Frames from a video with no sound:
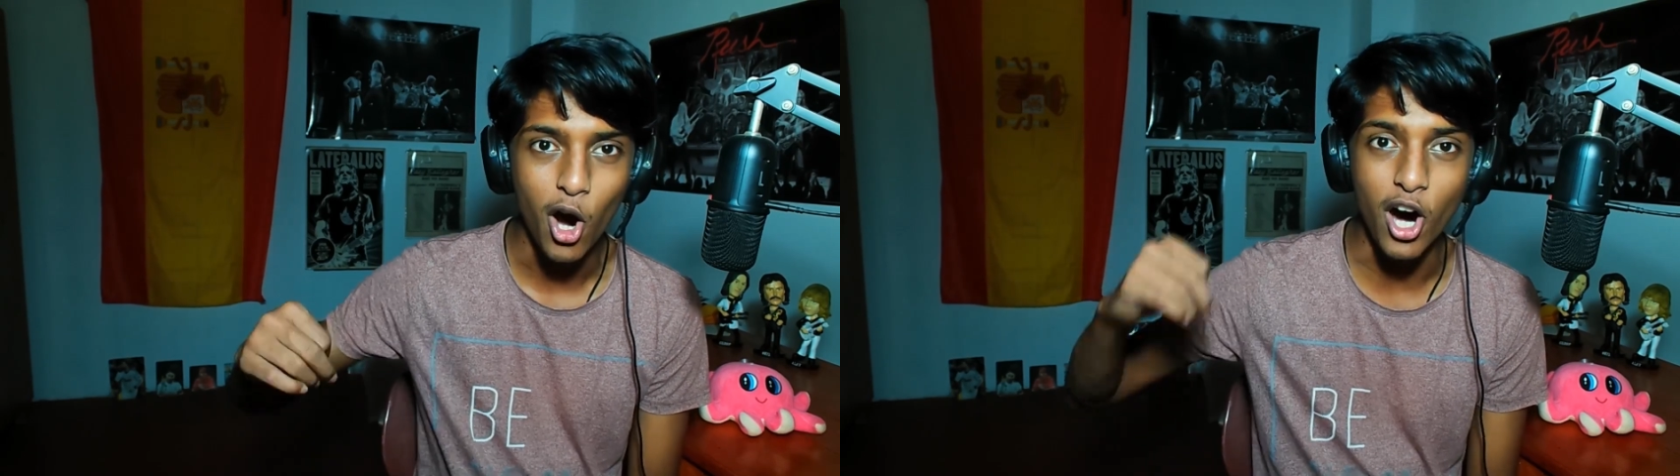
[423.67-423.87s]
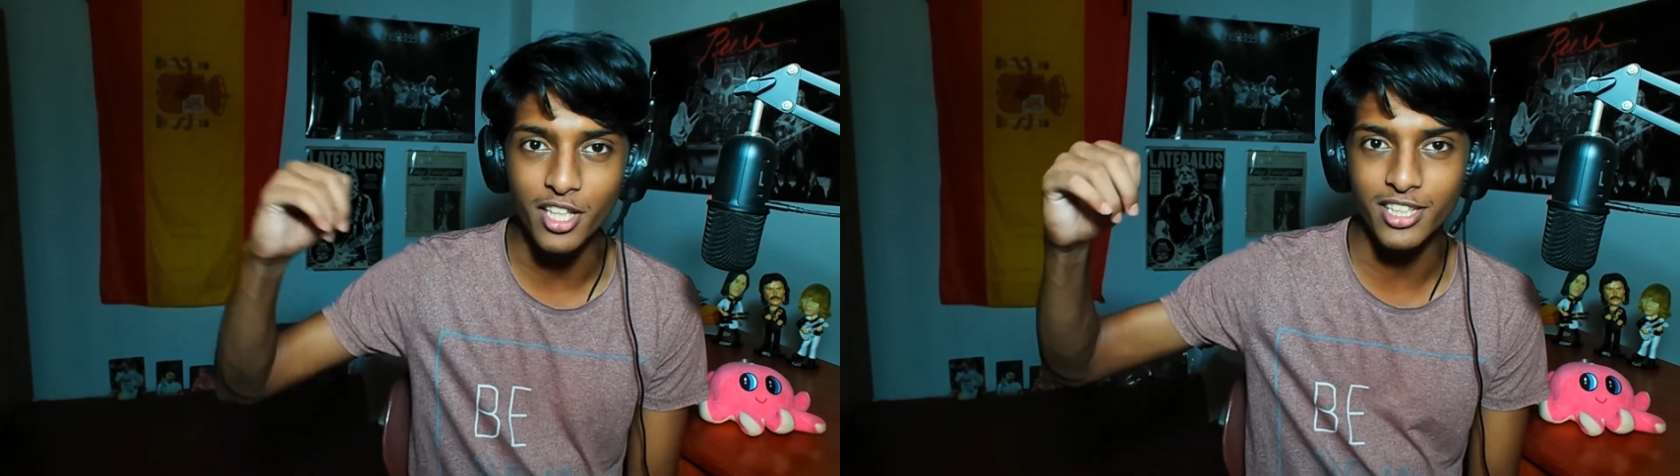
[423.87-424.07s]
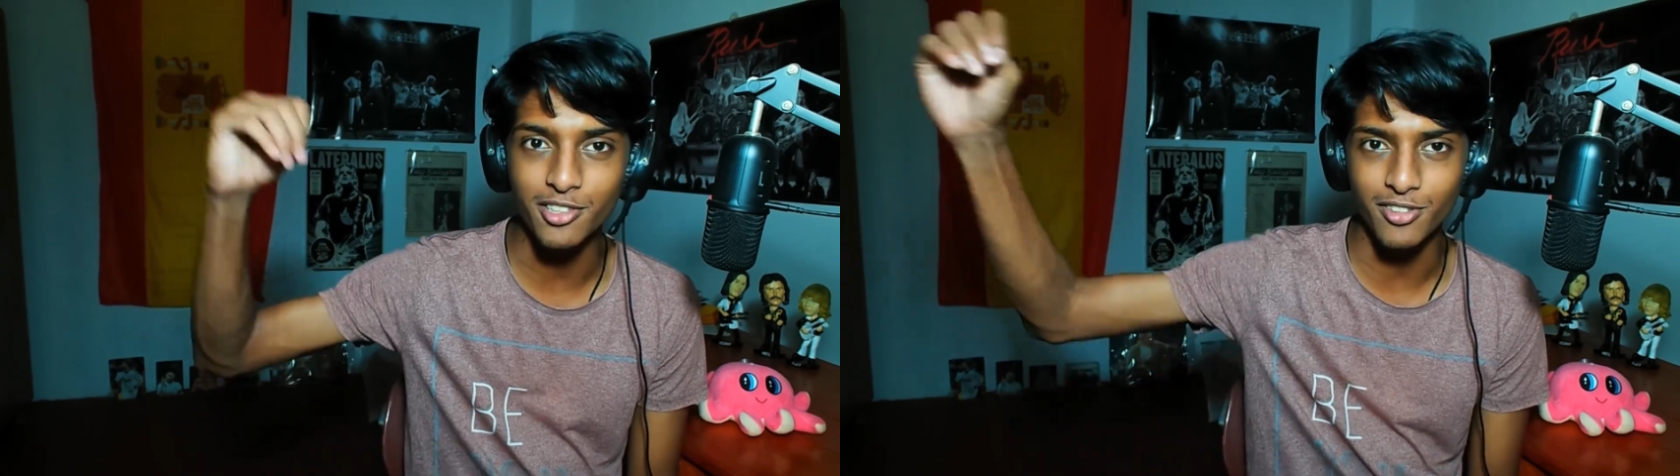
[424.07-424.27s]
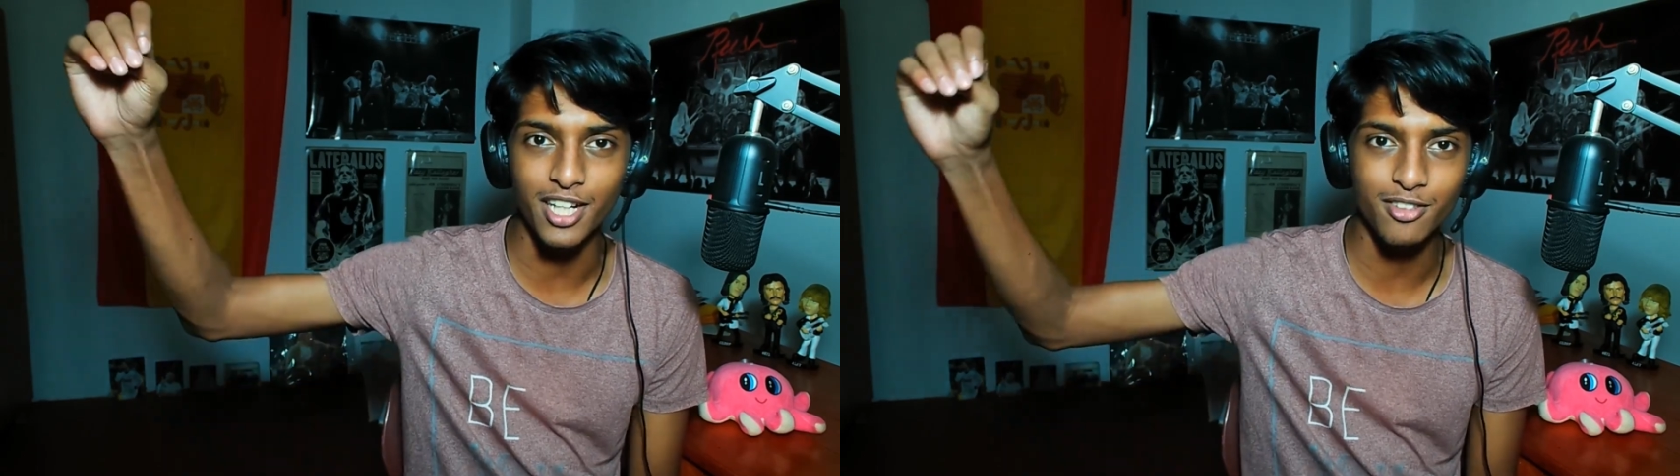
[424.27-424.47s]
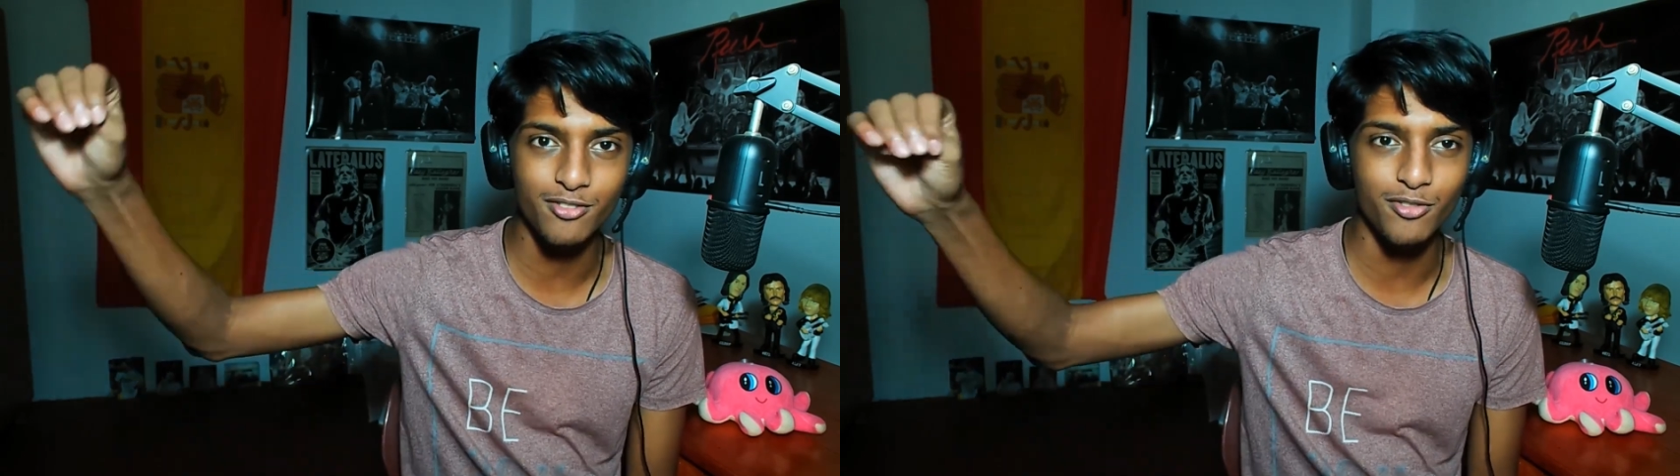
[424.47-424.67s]
on the
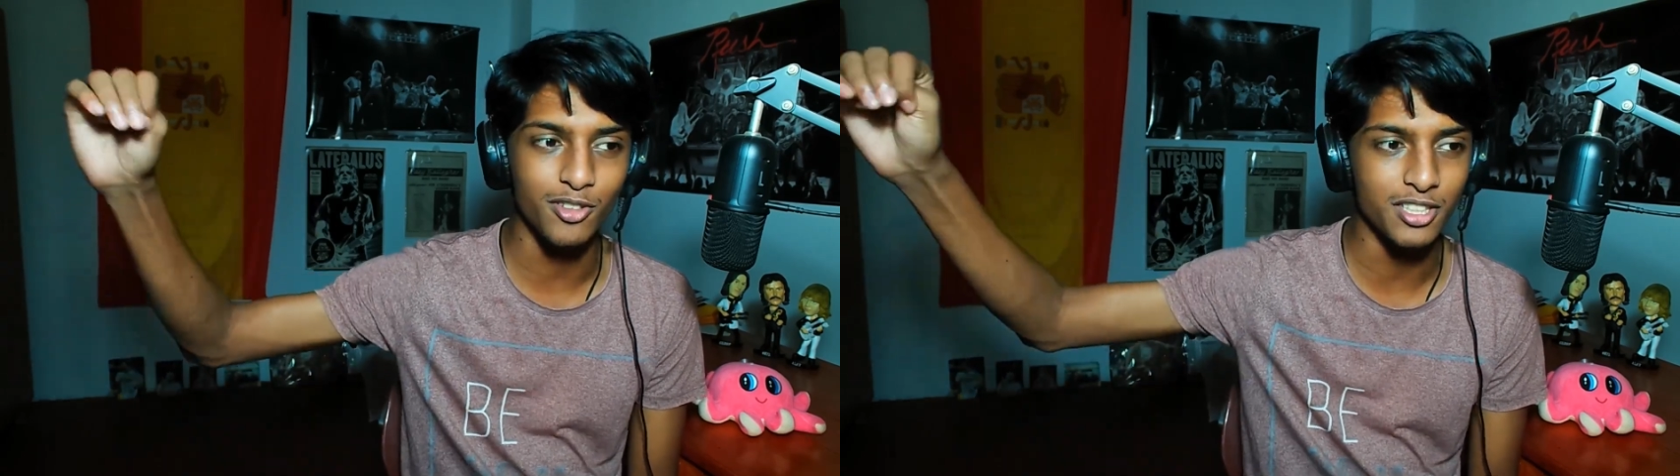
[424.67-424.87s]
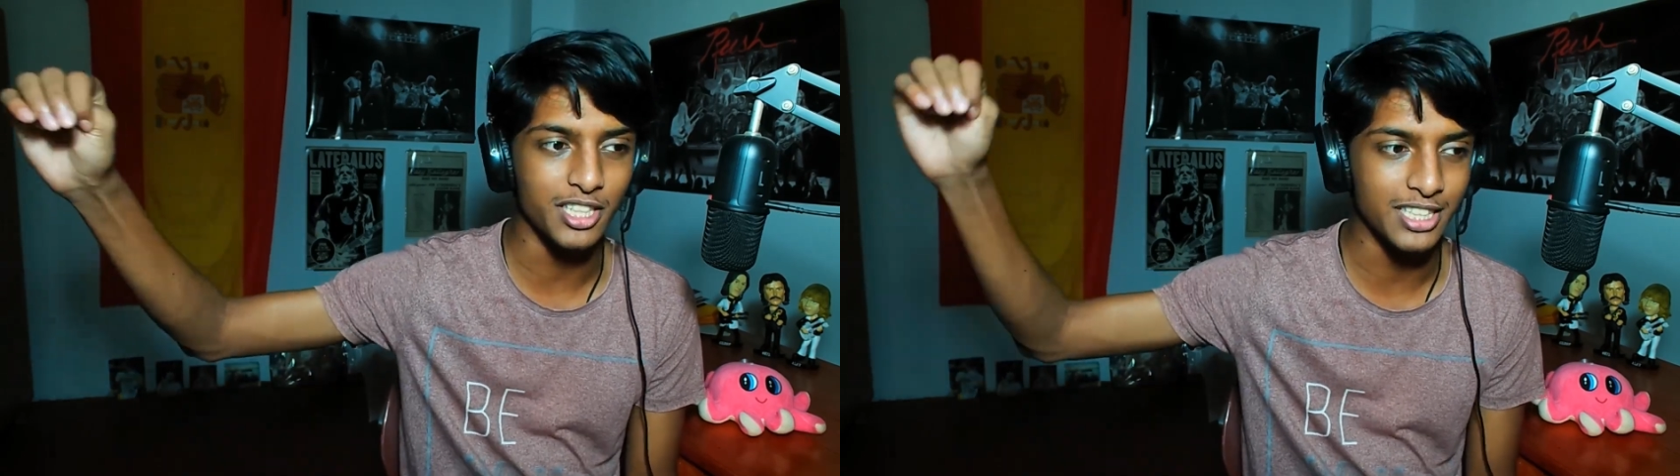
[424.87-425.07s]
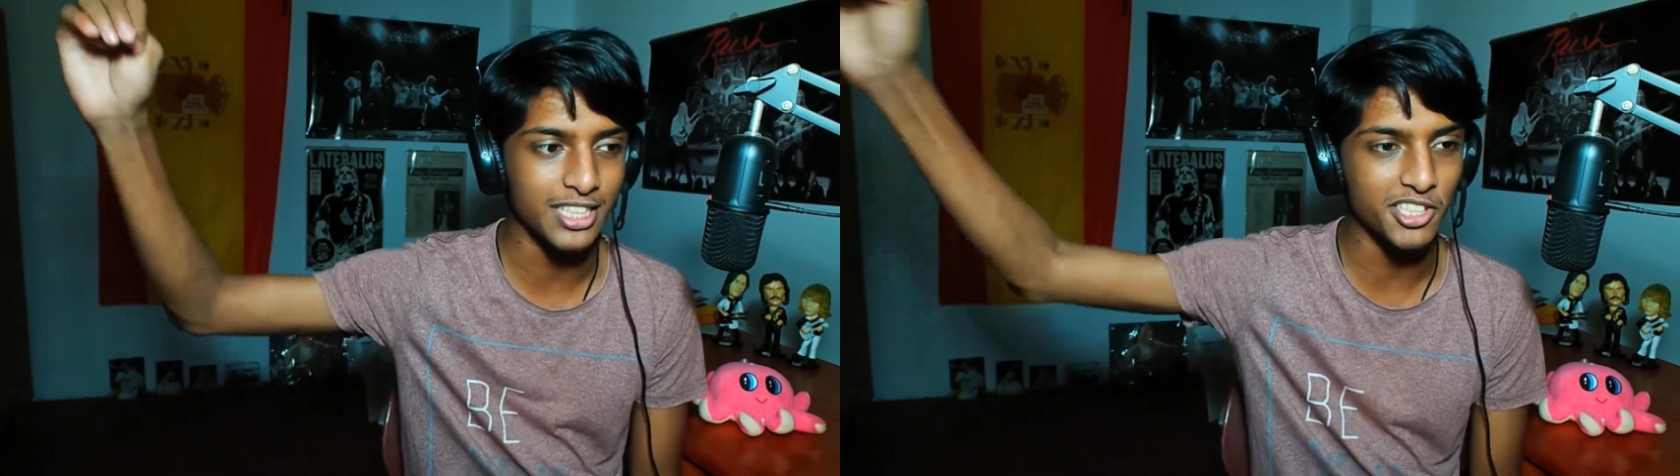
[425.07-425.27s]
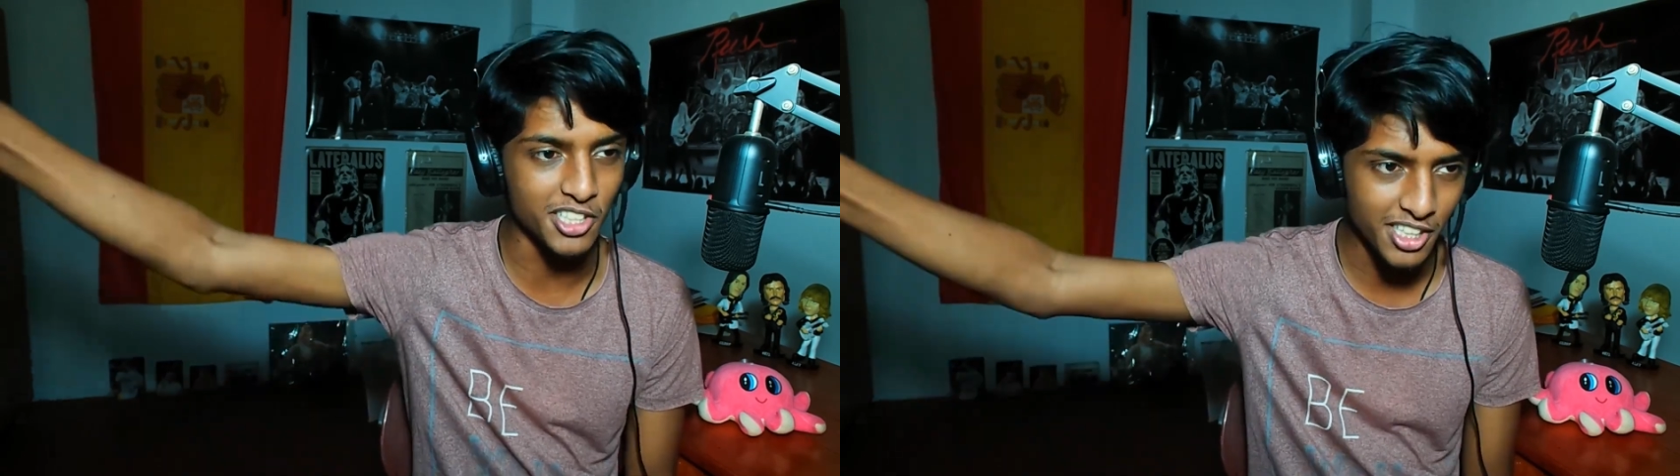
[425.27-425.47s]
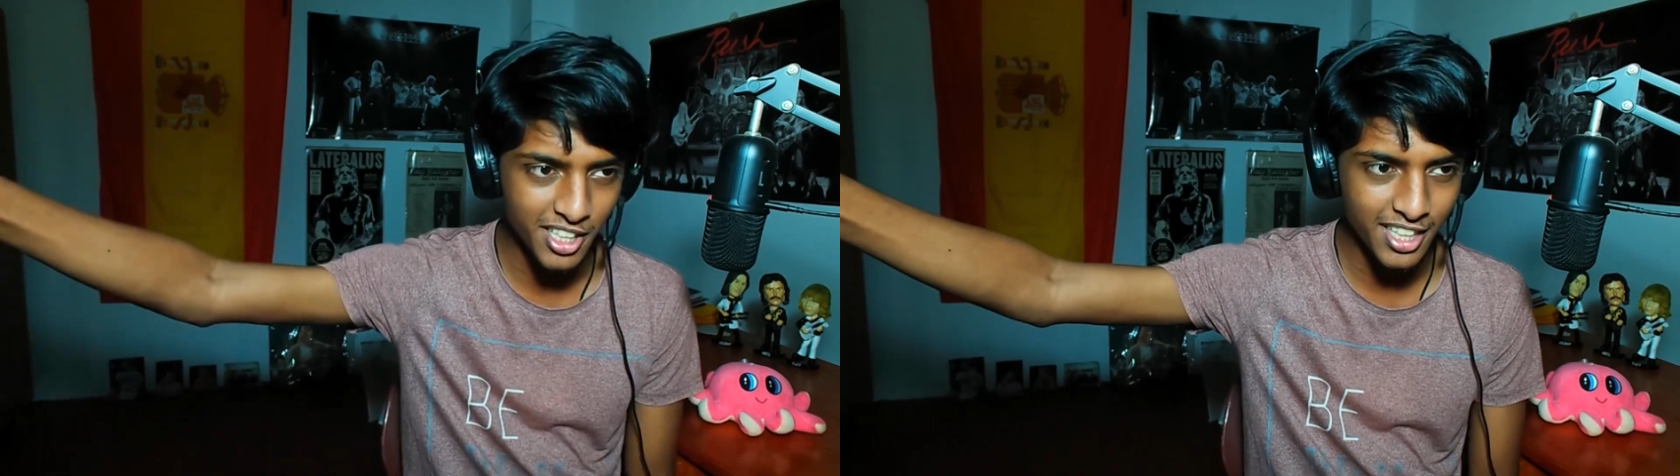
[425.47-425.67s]
run for in the
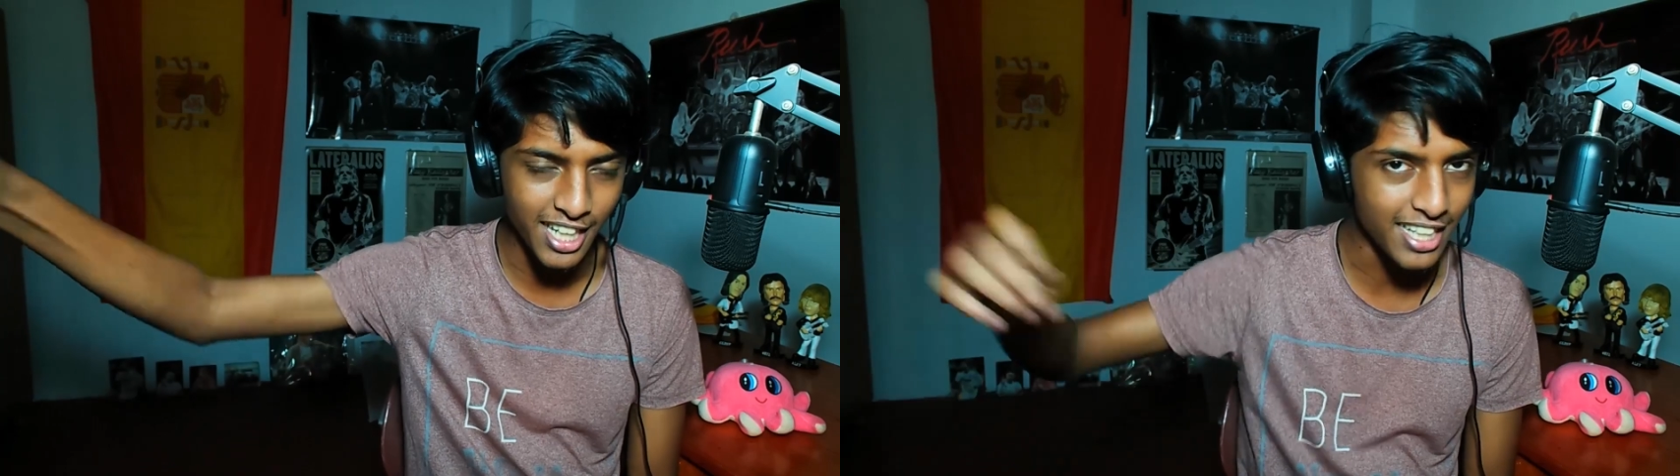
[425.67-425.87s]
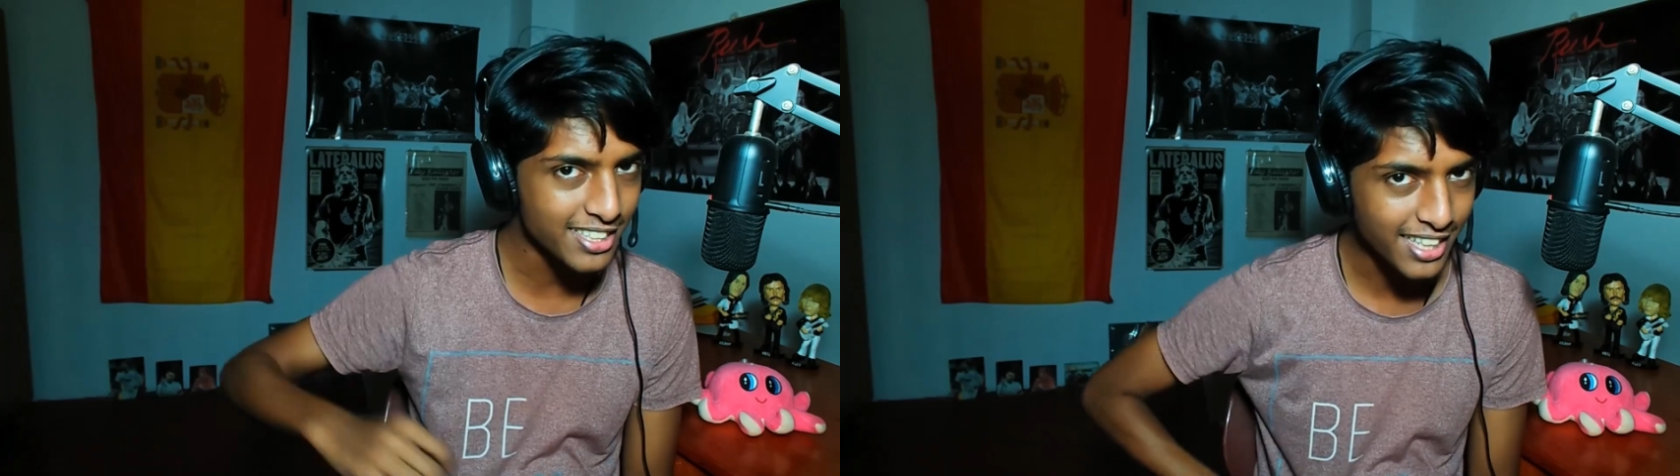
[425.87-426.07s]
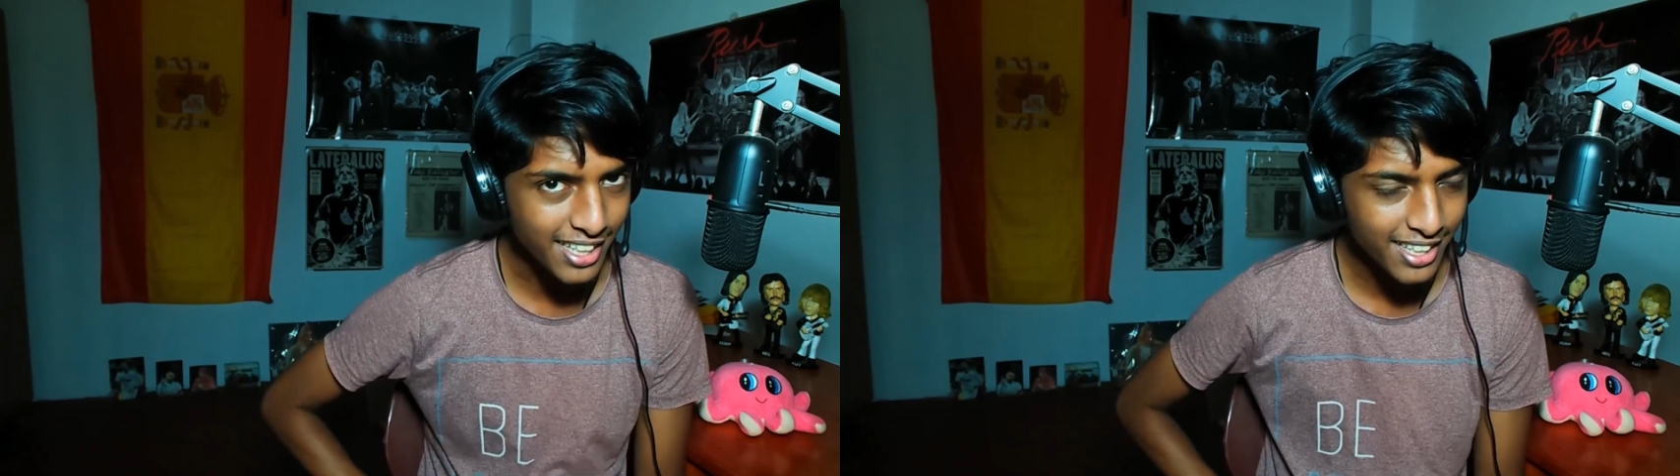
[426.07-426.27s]
journey, I think.